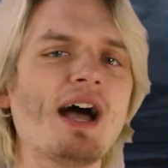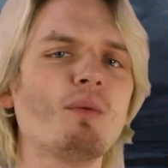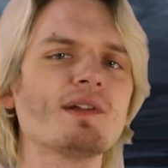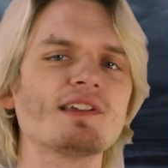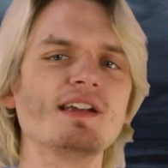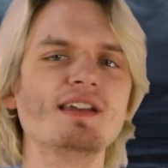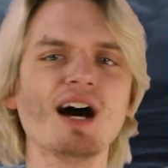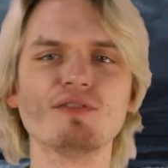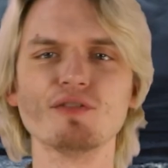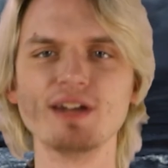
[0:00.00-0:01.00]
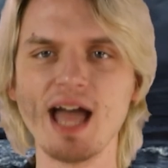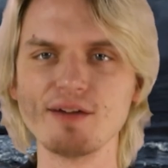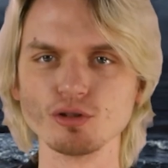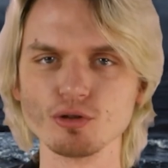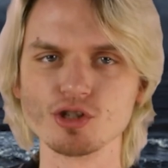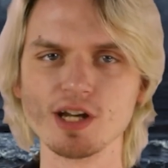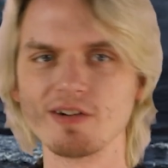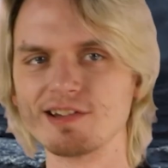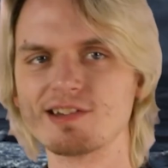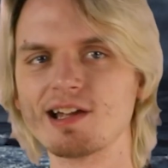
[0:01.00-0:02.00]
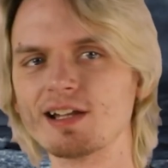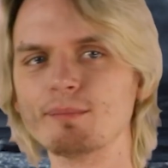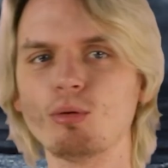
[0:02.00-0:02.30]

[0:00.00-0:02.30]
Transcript: that wasn't enough of an evolutionary selling